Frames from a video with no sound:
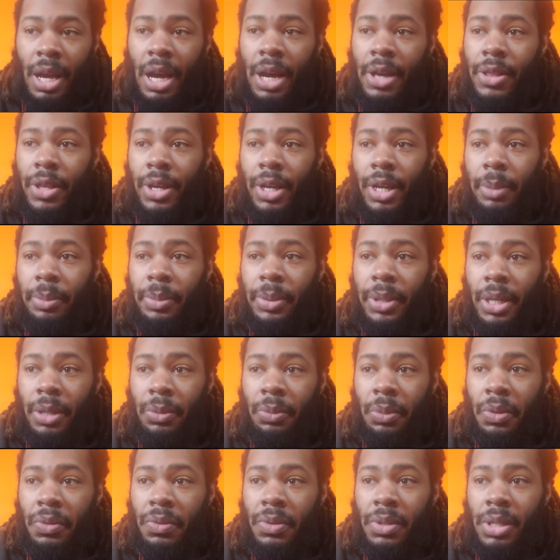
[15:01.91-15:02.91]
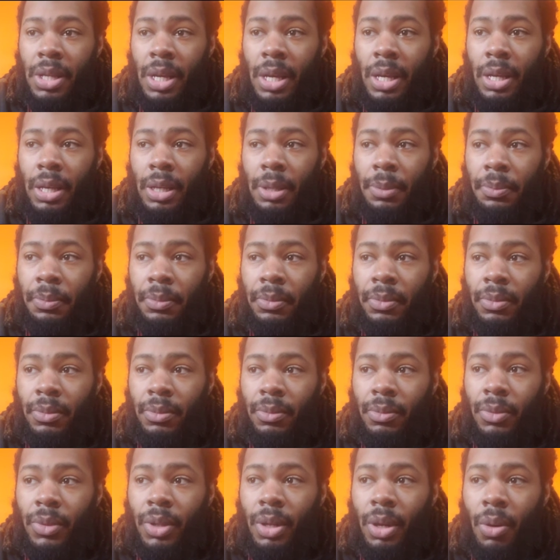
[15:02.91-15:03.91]
I think I'm done with saying
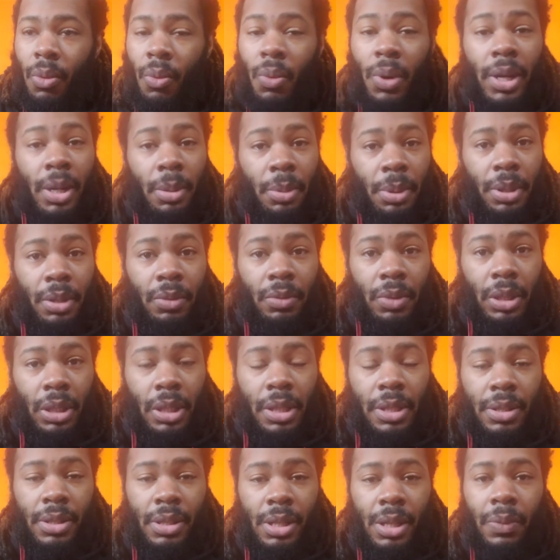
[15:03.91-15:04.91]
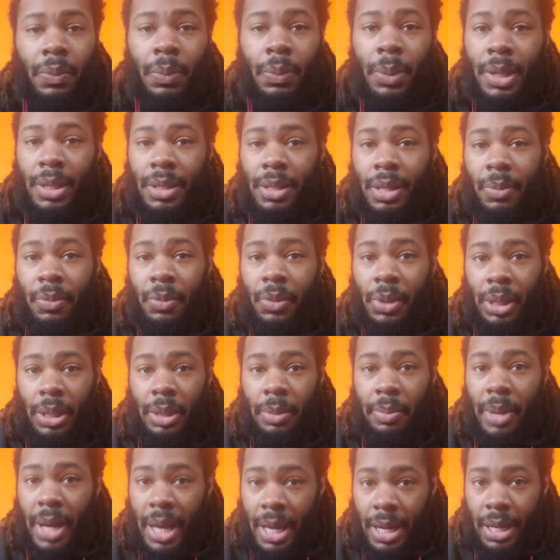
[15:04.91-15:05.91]
when I'm gonna release stuff because I'm
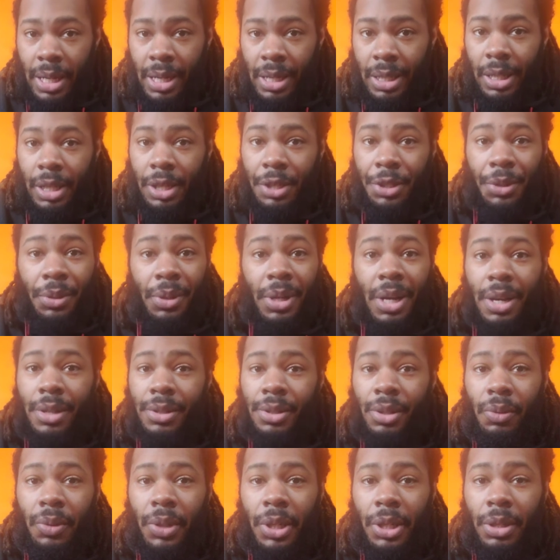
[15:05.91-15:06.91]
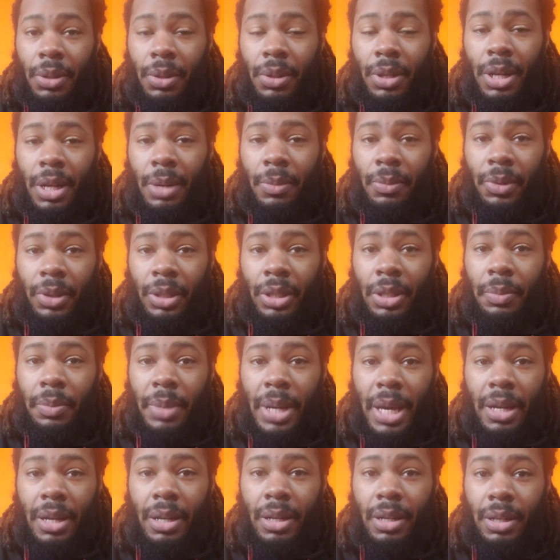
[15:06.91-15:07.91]
really bad at it, and you guys already know that I'm really
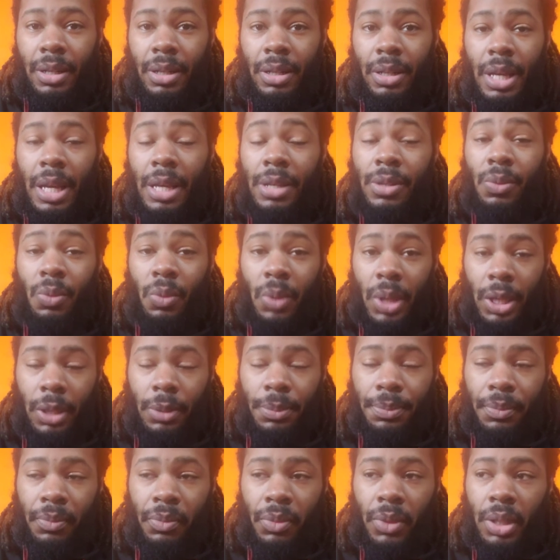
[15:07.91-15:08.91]
bad at it as well.